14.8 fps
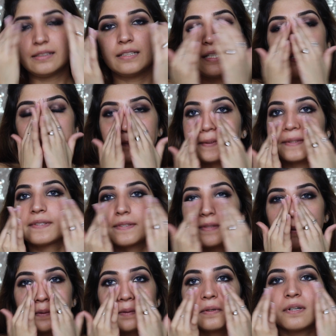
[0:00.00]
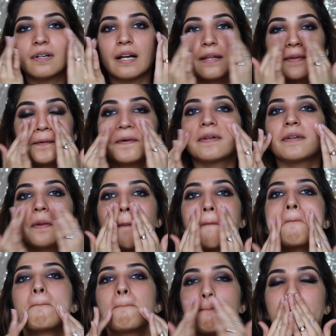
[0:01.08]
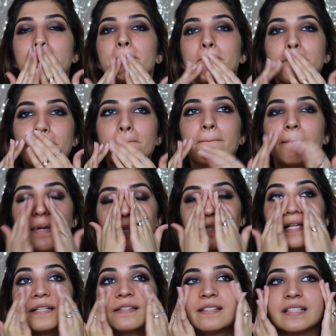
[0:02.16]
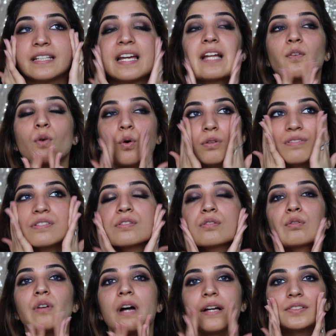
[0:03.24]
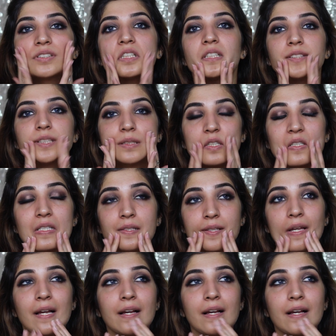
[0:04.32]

Anyway, so I thought, let's see. And also, I've heard that this